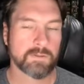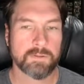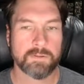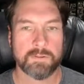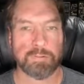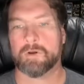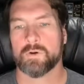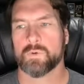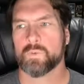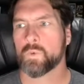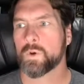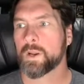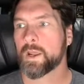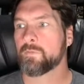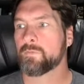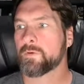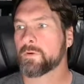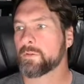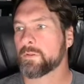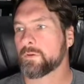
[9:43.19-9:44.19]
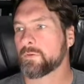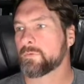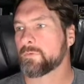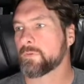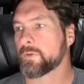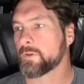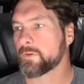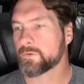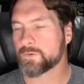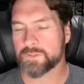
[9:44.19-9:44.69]
whatever those
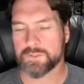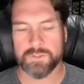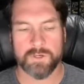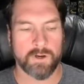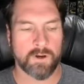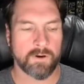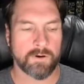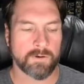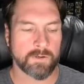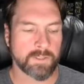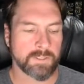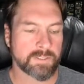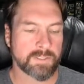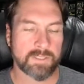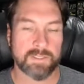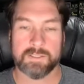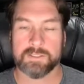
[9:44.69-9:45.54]
things, char